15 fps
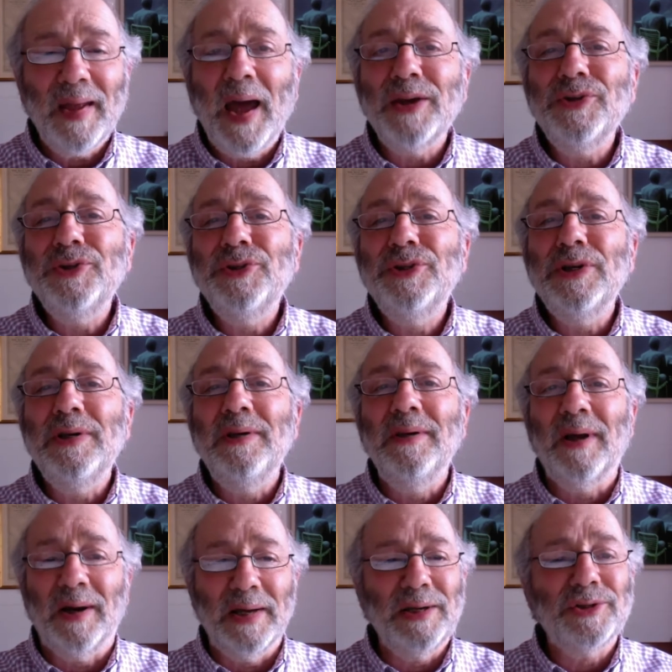And
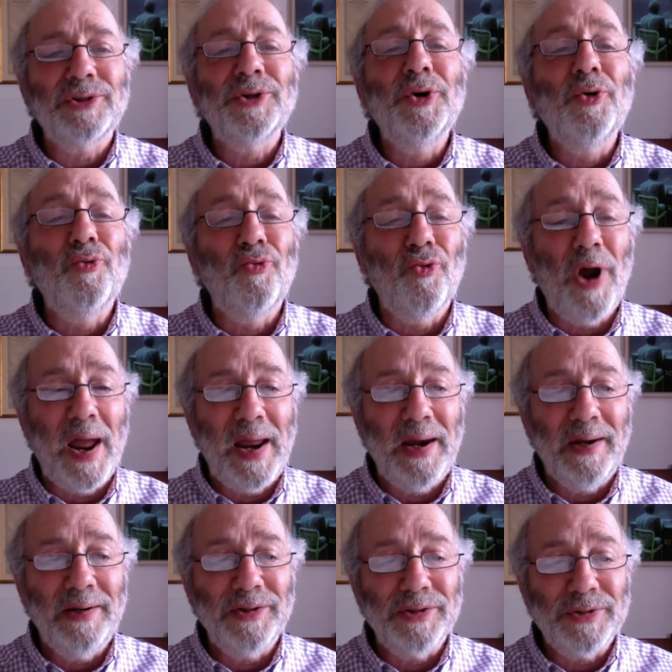delight
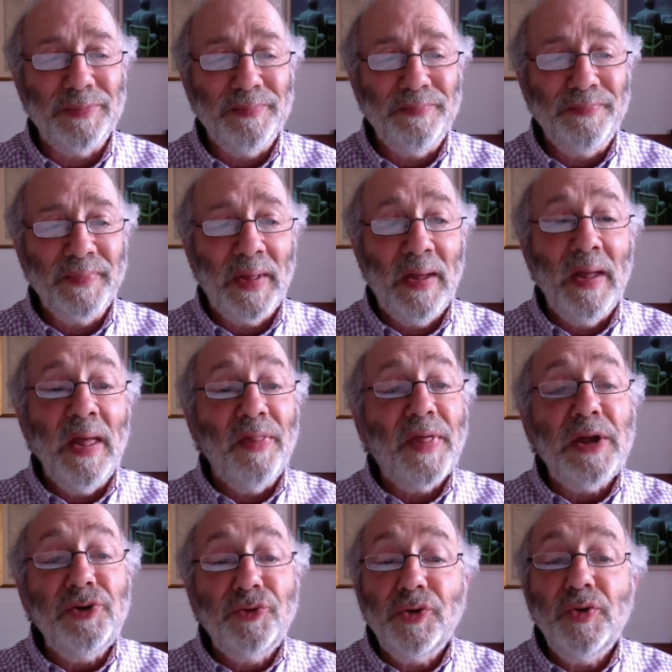reigned.
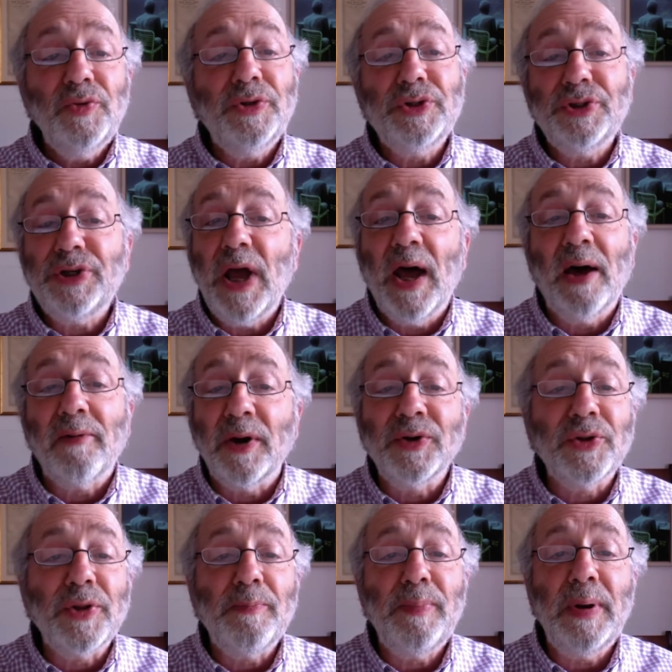They drew the chair
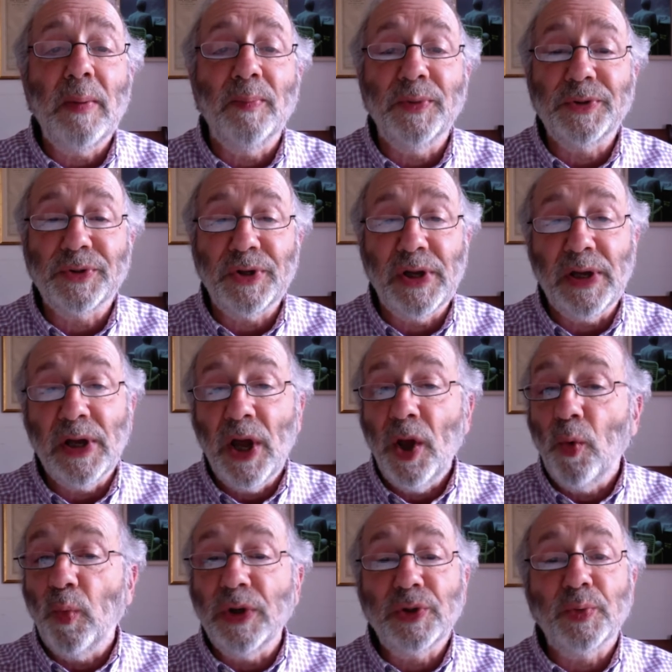under the plum tree,
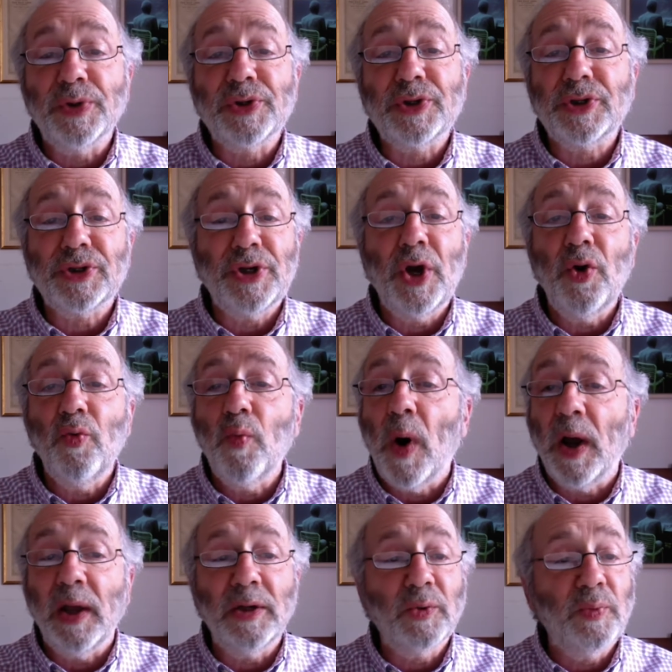which was snow
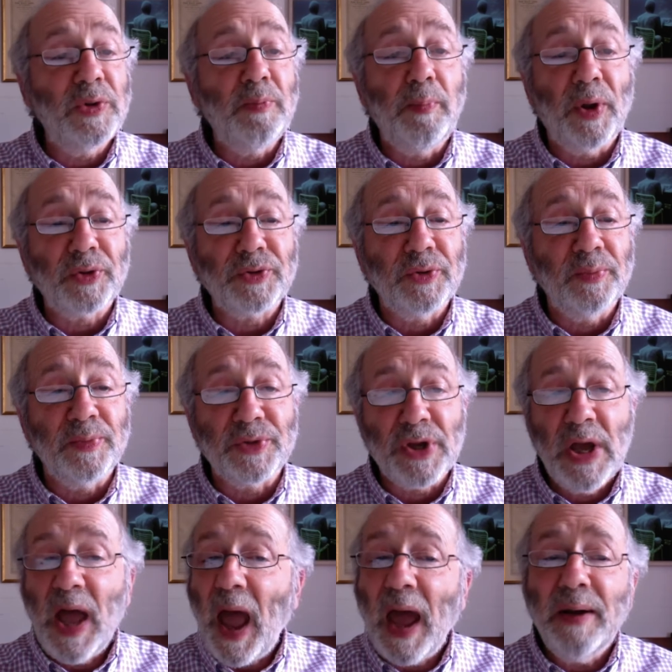white with blossoms
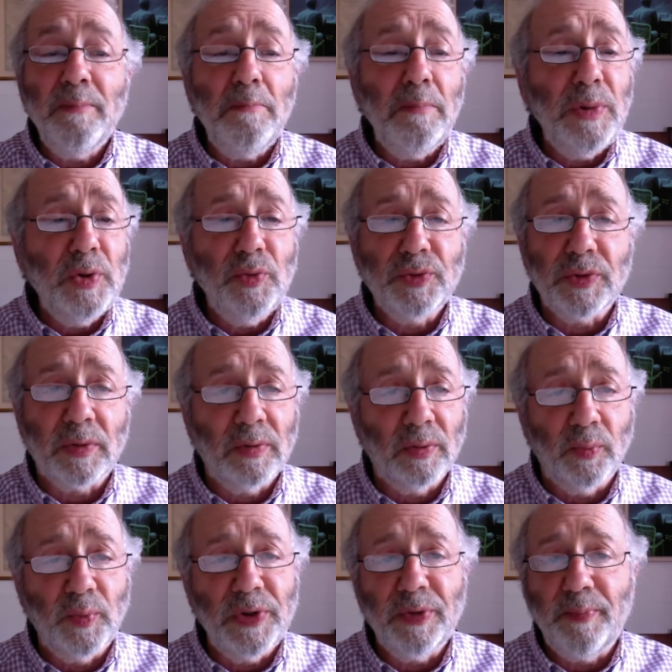and
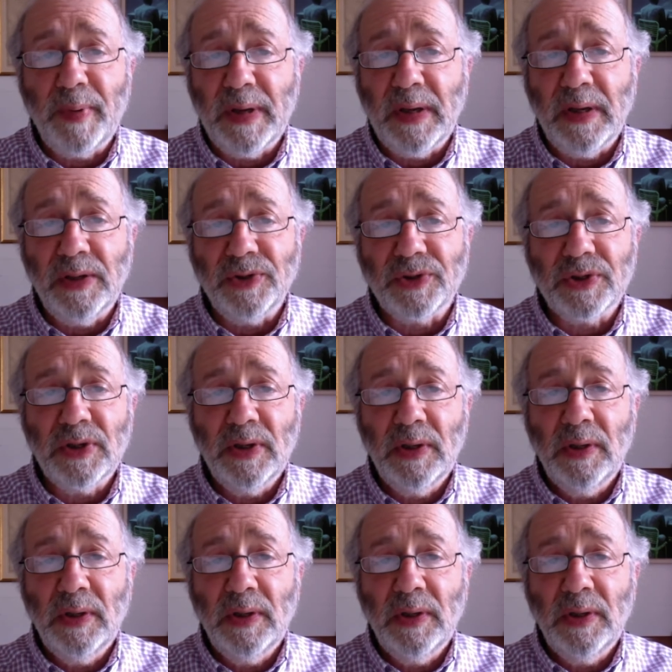musical with bees.